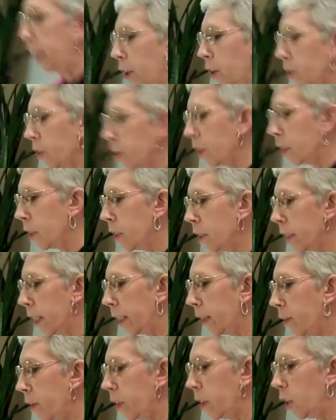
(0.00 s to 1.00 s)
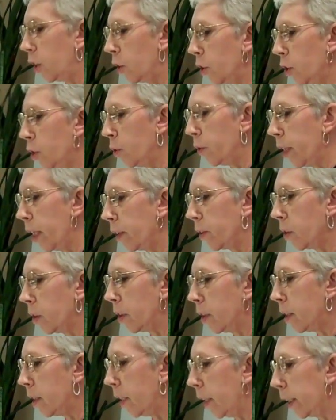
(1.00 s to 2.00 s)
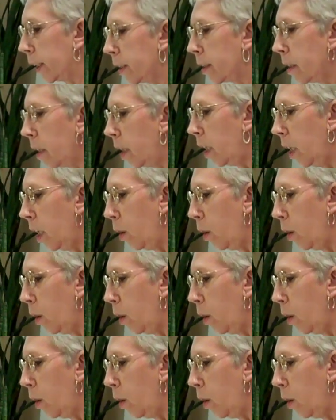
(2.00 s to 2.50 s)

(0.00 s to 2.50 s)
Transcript: comparisons like the year 2006,